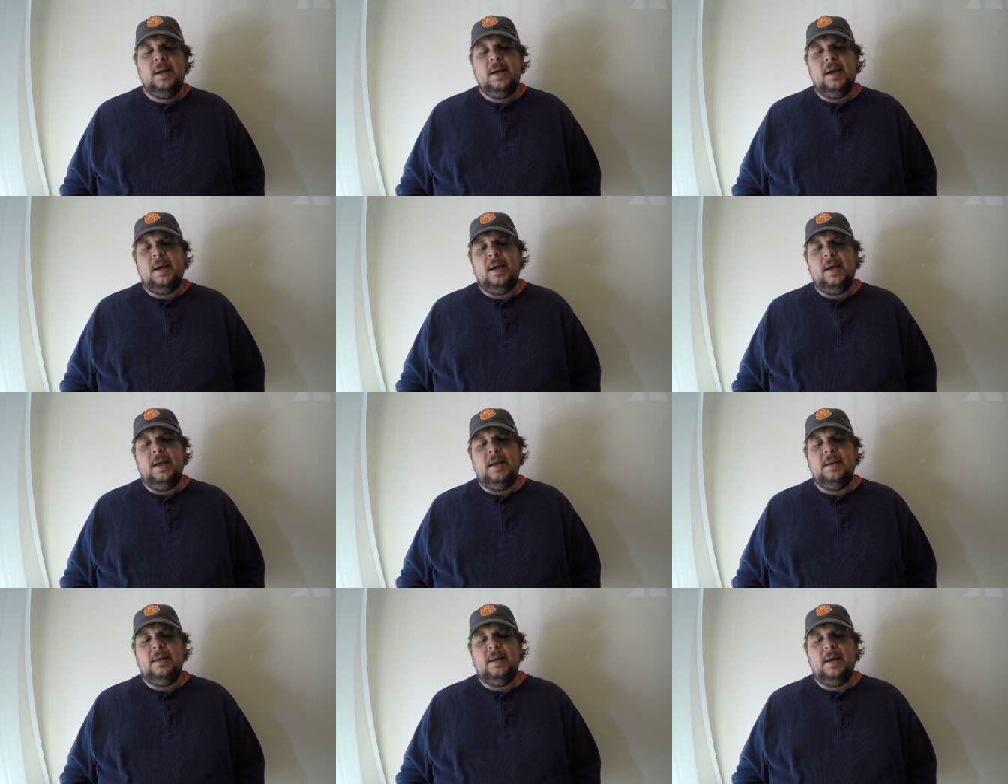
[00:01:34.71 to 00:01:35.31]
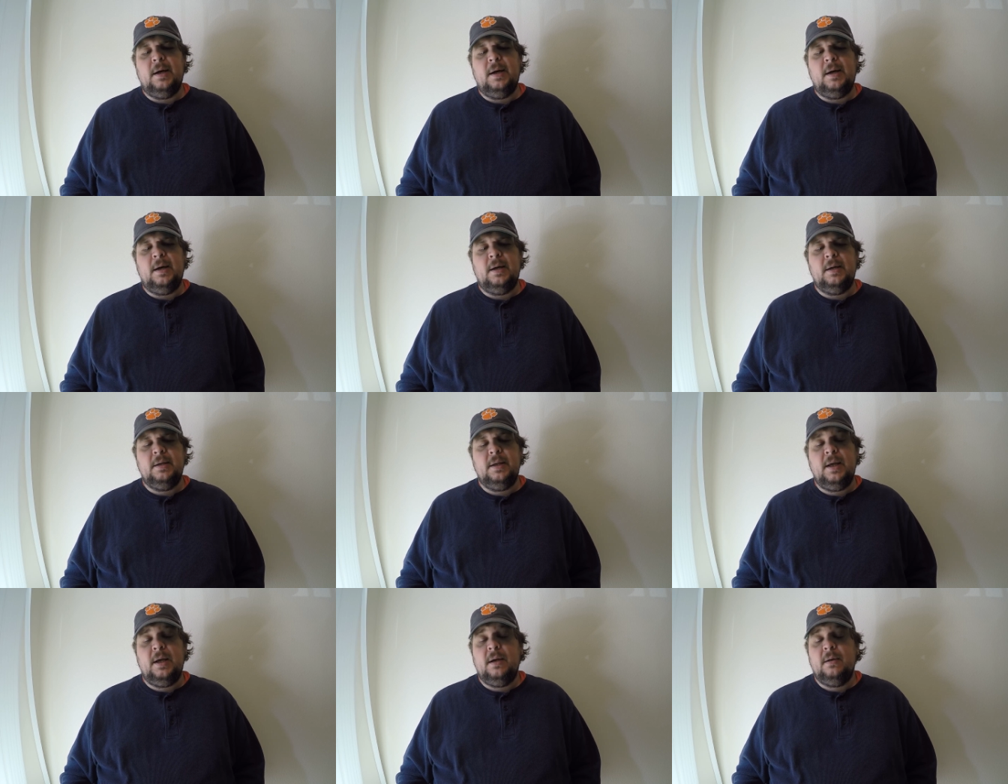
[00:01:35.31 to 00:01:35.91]
and
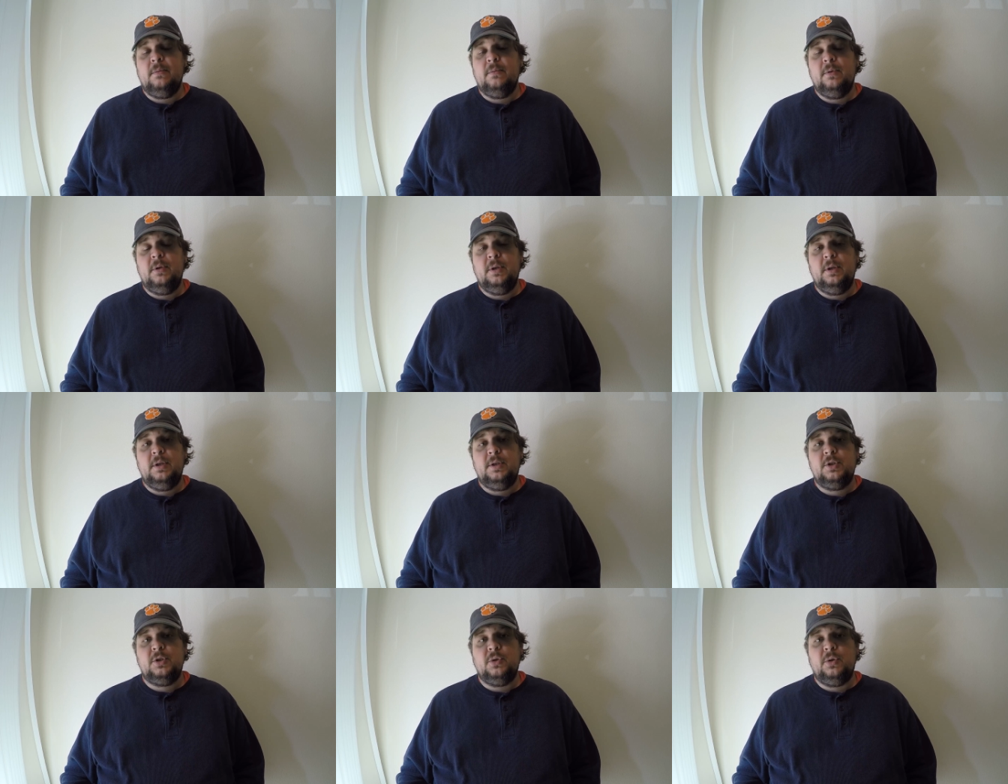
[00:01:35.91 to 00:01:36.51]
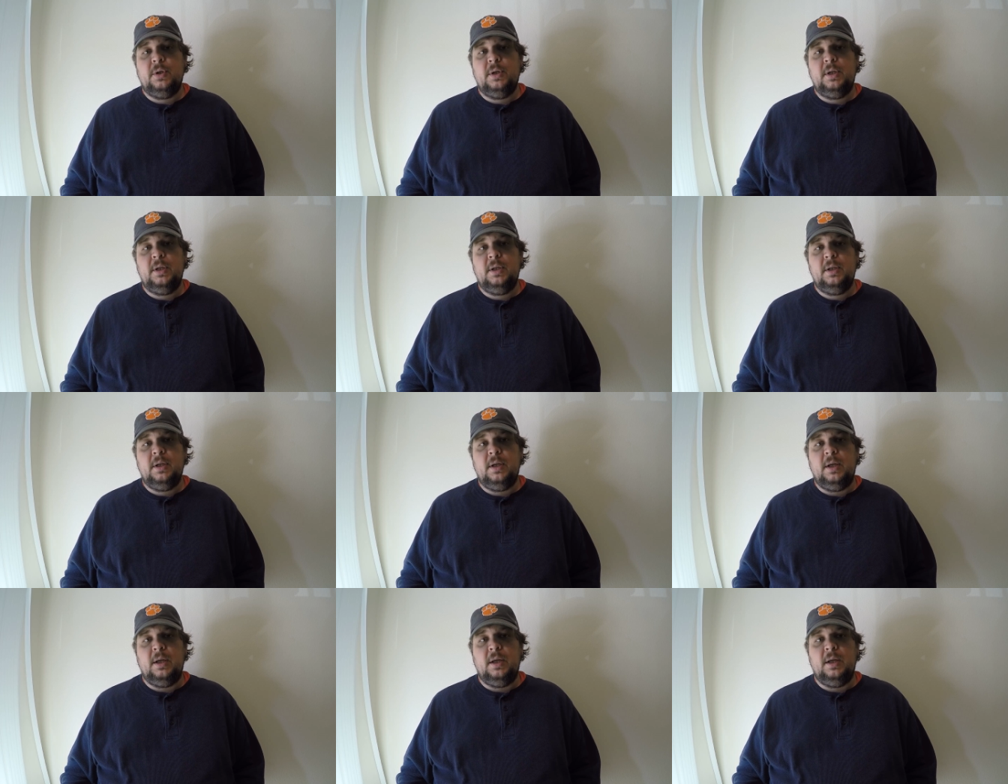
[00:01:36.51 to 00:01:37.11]
yeah, really enjoyed it,
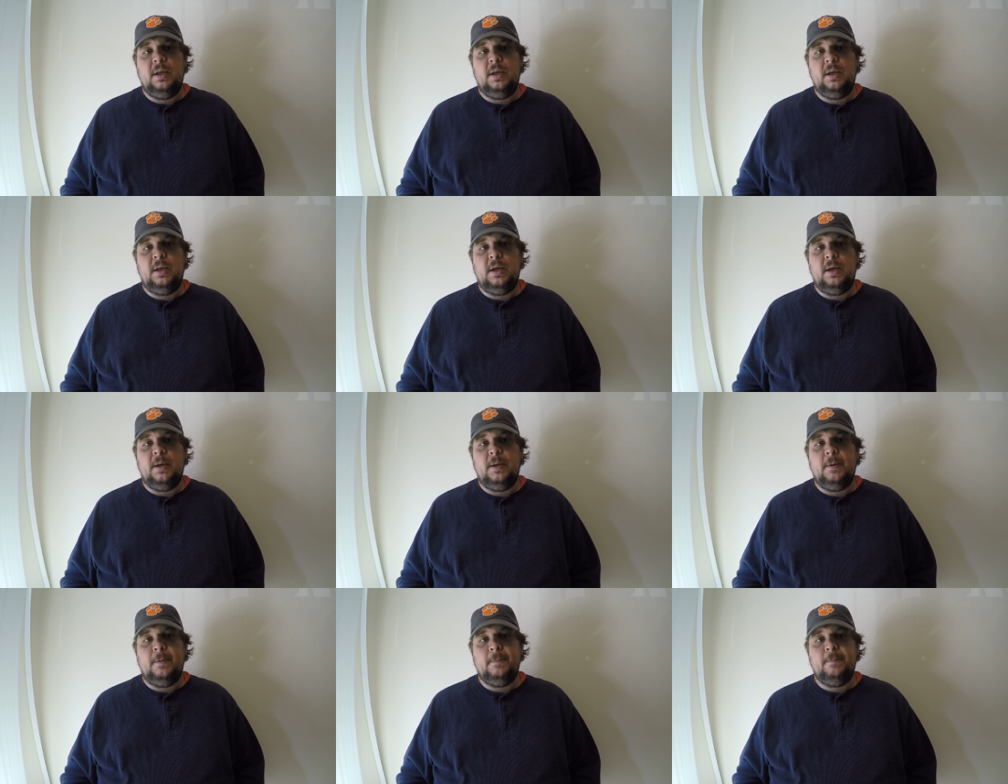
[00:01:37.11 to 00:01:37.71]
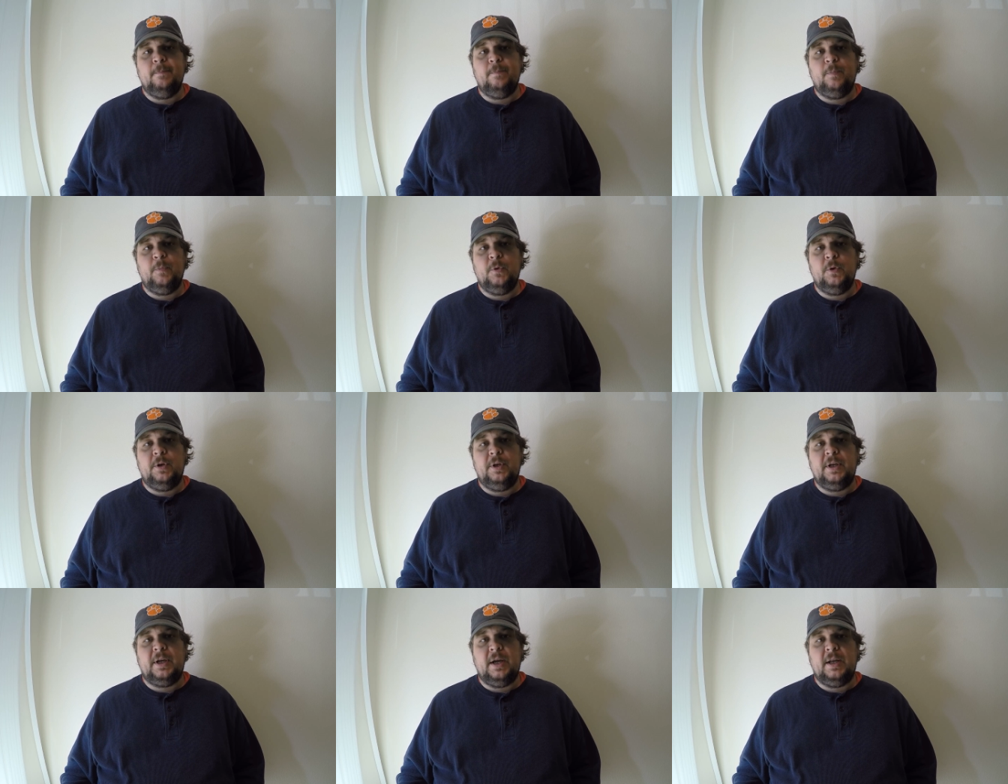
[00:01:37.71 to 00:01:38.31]
and
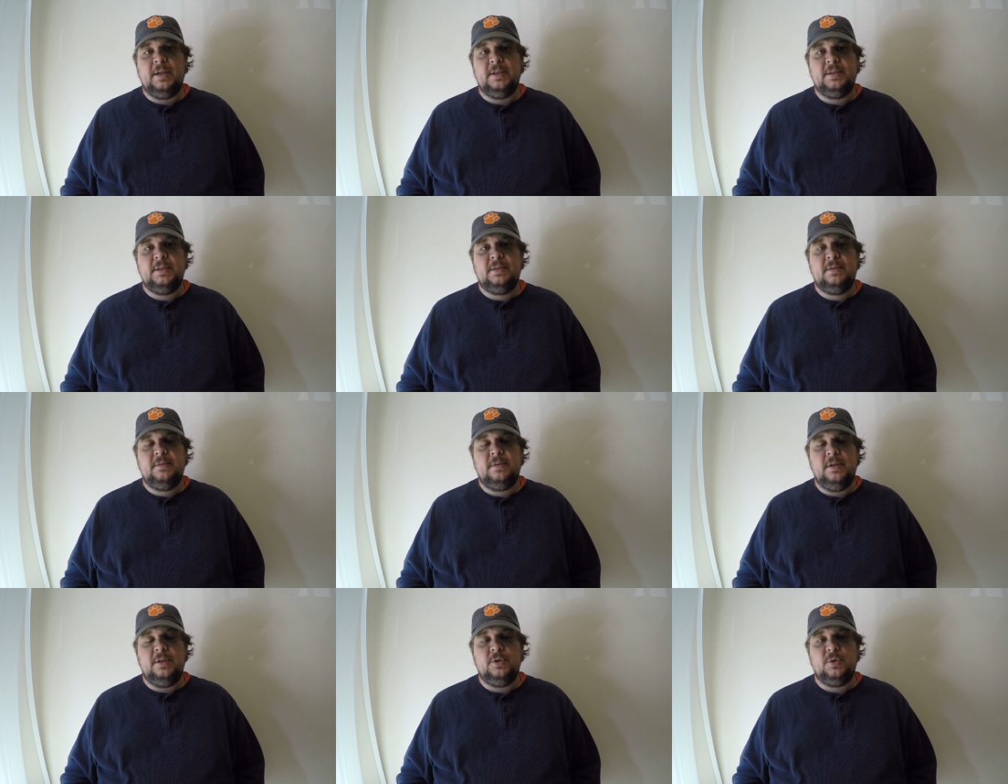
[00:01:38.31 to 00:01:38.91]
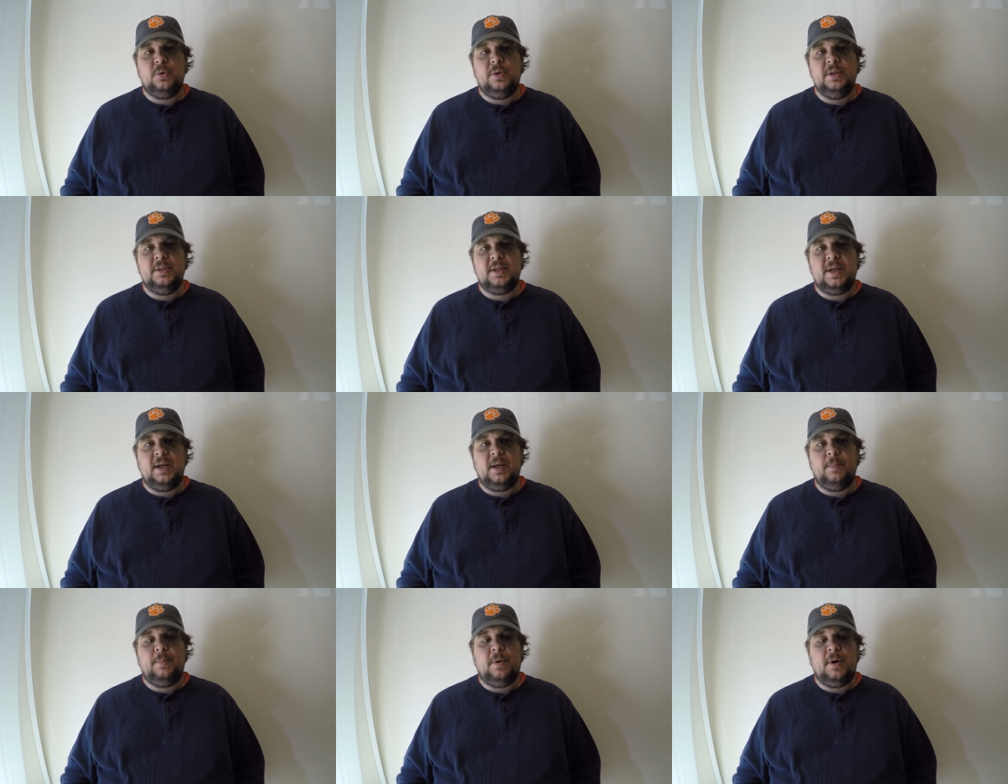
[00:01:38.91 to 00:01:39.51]
really kind of enjoying
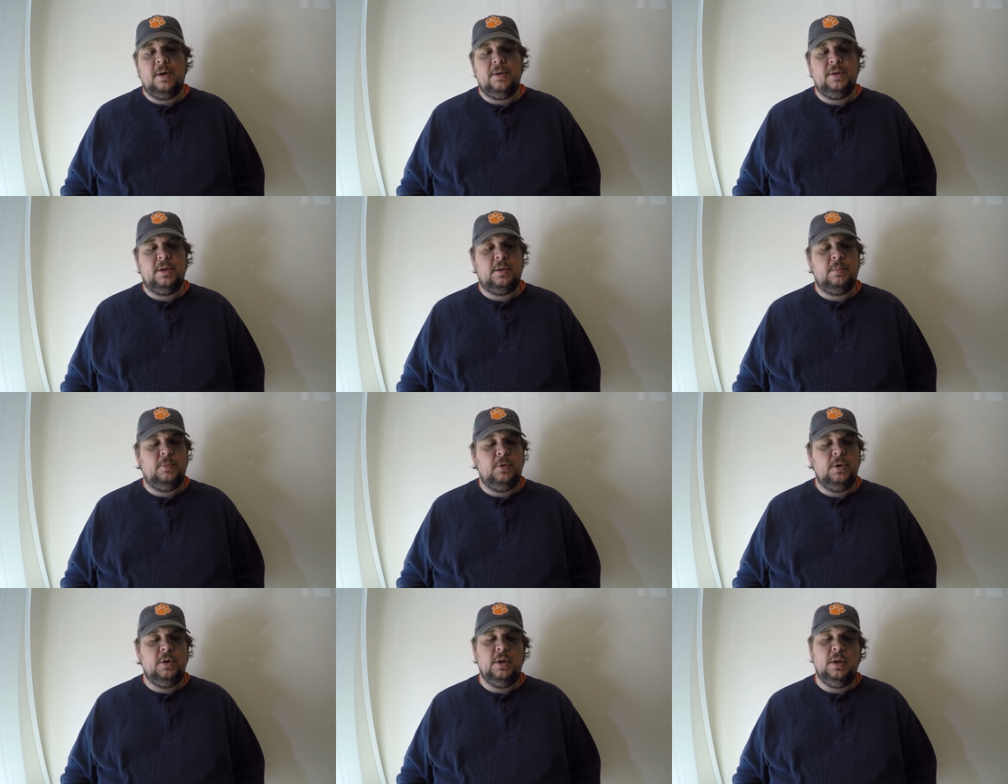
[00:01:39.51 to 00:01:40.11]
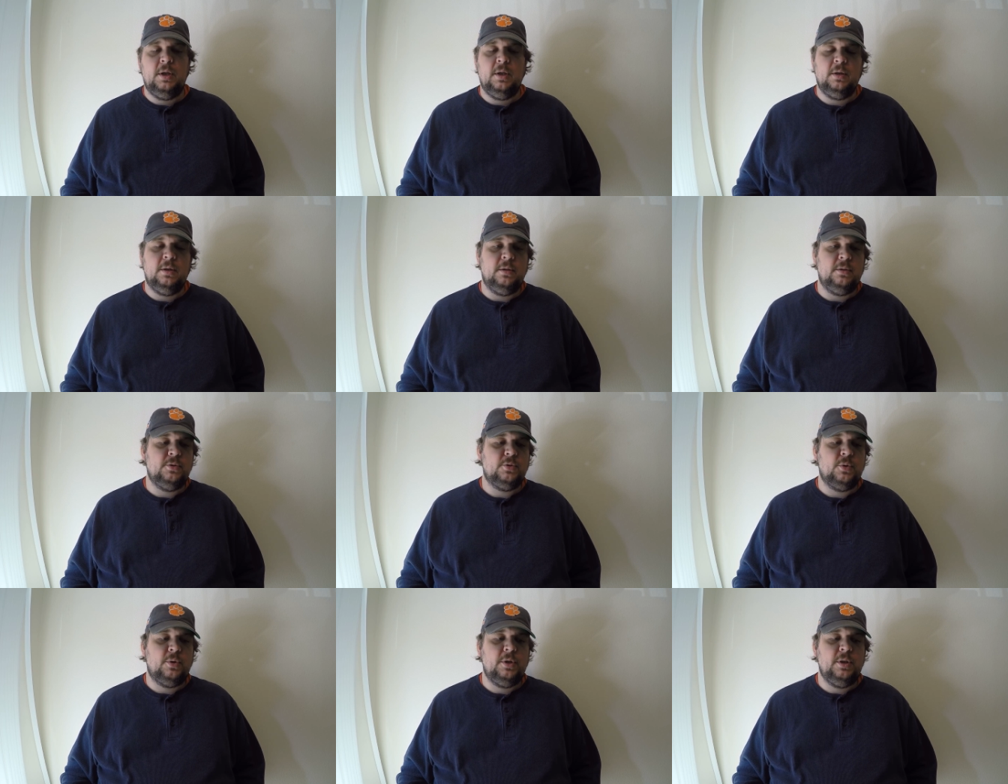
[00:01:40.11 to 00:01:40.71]
taking part in the community and
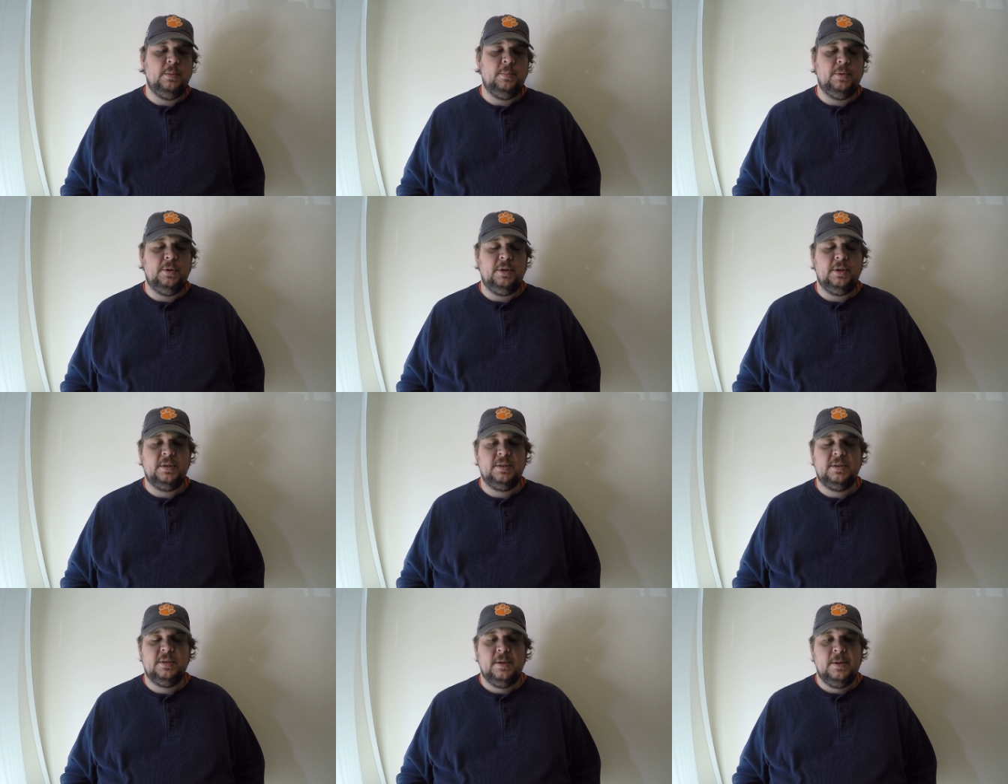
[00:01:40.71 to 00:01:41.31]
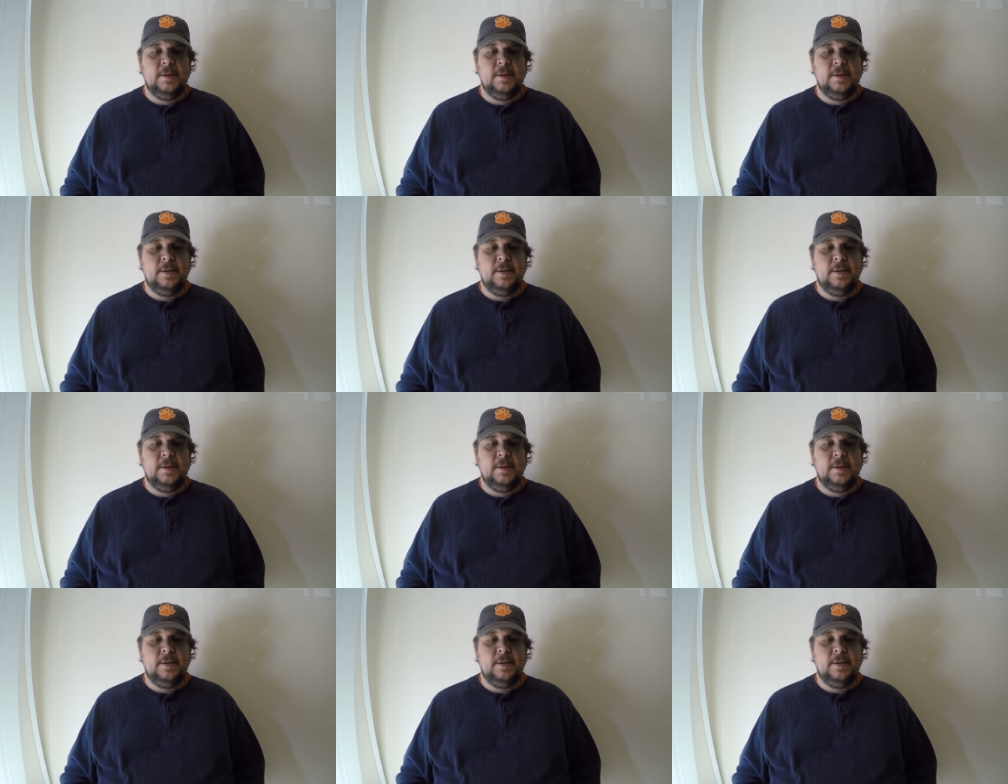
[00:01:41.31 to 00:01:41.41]
enjoying the books.